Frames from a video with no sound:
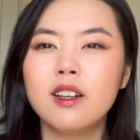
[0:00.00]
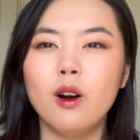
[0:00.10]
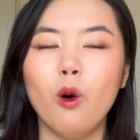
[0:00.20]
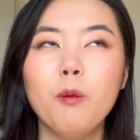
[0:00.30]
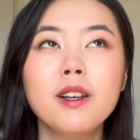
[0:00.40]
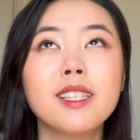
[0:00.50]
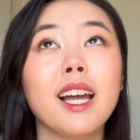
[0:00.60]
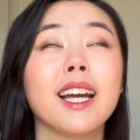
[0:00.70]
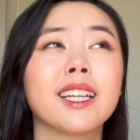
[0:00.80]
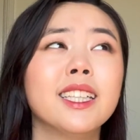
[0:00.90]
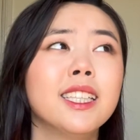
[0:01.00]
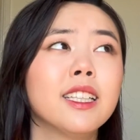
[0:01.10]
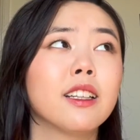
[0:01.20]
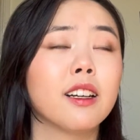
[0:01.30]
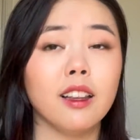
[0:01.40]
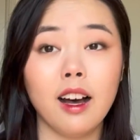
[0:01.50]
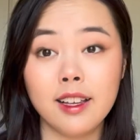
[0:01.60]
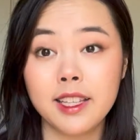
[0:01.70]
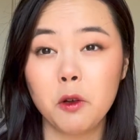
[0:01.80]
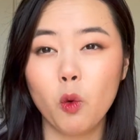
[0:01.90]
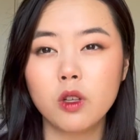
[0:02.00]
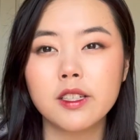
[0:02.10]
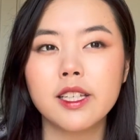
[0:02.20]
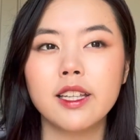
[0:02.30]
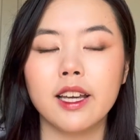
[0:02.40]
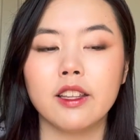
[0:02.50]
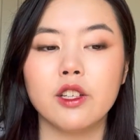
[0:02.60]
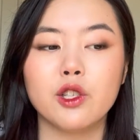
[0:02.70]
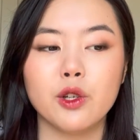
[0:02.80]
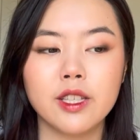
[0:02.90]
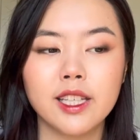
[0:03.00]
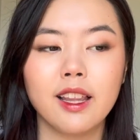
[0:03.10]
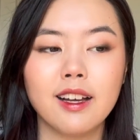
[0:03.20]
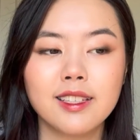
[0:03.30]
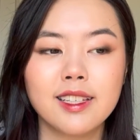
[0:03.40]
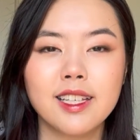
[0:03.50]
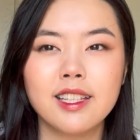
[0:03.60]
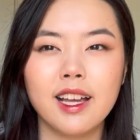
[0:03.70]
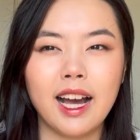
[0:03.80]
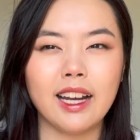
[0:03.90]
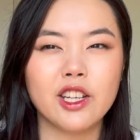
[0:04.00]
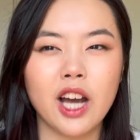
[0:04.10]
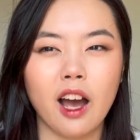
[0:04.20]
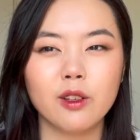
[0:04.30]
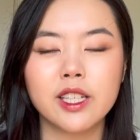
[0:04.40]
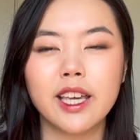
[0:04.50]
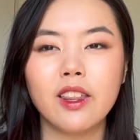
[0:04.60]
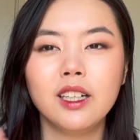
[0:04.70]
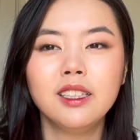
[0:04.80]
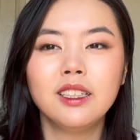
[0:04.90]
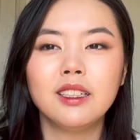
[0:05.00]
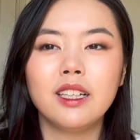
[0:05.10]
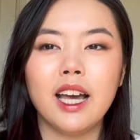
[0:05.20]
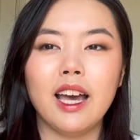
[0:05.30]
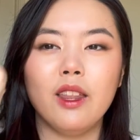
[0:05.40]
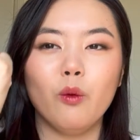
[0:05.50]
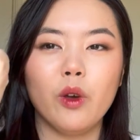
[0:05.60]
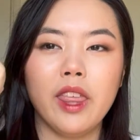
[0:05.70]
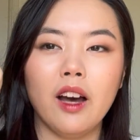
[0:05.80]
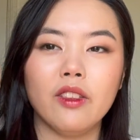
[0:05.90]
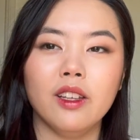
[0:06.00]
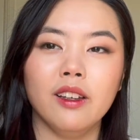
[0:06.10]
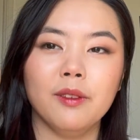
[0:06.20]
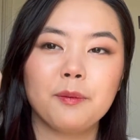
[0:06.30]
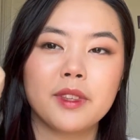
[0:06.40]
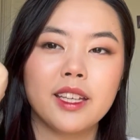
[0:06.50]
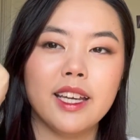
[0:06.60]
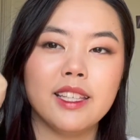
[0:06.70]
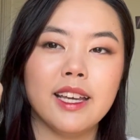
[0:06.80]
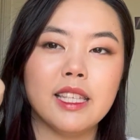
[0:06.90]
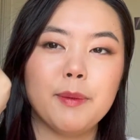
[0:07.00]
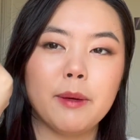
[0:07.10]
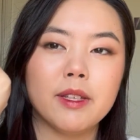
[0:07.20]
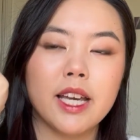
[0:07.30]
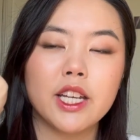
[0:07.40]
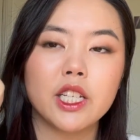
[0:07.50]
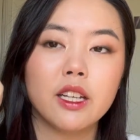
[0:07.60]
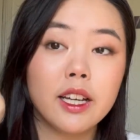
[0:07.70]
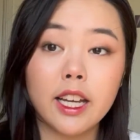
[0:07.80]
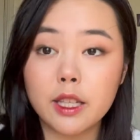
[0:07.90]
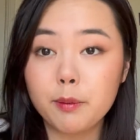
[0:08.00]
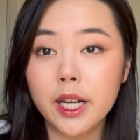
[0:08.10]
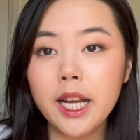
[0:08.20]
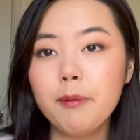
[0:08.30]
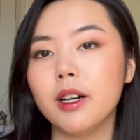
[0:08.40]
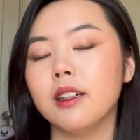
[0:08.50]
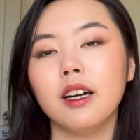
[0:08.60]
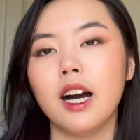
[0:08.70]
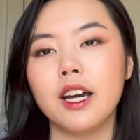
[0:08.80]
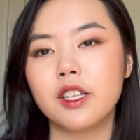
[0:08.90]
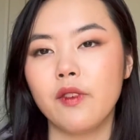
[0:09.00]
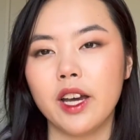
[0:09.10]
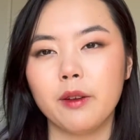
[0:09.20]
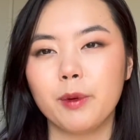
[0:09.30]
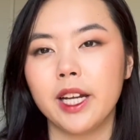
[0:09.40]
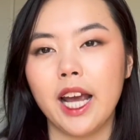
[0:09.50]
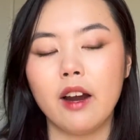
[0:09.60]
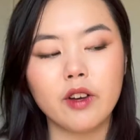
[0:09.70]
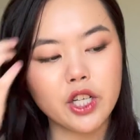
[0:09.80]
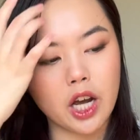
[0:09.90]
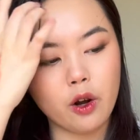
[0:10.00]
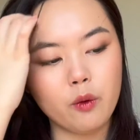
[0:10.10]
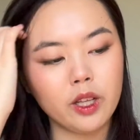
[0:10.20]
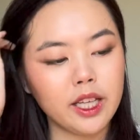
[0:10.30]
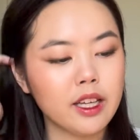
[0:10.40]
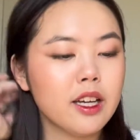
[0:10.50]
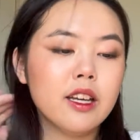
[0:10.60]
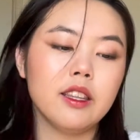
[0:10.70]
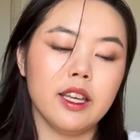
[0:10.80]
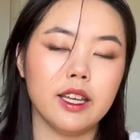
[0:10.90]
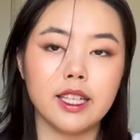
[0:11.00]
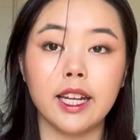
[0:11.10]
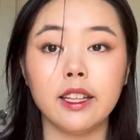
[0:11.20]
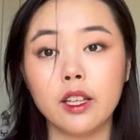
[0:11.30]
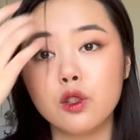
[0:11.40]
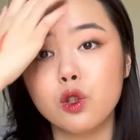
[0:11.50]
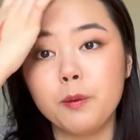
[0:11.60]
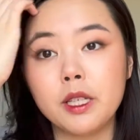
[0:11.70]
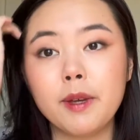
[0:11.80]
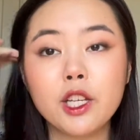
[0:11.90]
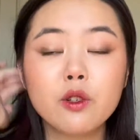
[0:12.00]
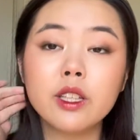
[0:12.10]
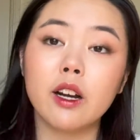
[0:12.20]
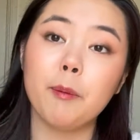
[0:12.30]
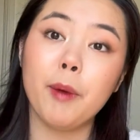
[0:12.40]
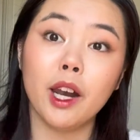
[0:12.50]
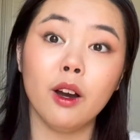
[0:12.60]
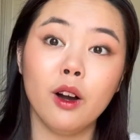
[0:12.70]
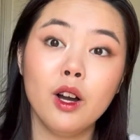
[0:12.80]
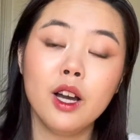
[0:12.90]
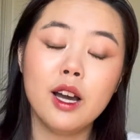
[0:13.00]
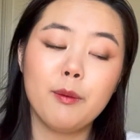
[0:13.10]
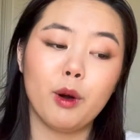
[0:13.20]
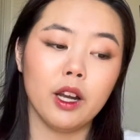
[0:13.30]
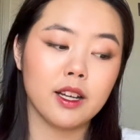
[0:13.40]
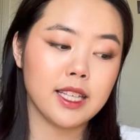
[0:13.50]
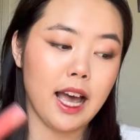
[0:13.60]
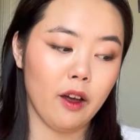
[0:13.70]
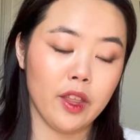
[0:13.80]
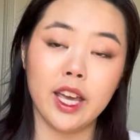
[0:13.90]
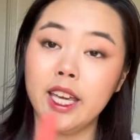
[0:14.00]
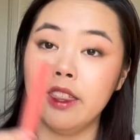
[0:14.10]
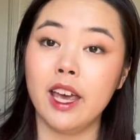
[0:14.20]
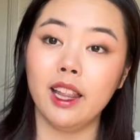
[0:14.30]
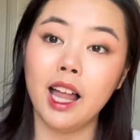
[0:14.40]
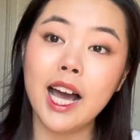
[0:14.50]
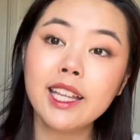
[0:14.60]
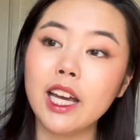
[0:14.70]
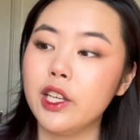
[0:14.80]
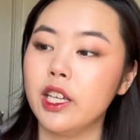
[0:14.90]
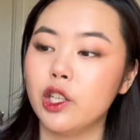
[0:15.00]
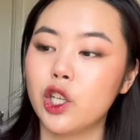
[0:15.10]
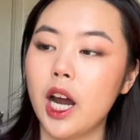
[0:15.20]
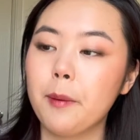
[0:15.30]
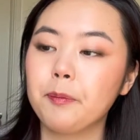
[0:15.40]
almost like the Glasting water tint and the Juicy Lasting tint had a child together, and without the intense pigmentation. It's pretty, but I just find it pretty average. I don't really think it's anything super special. There are better products out there in their line that you can try.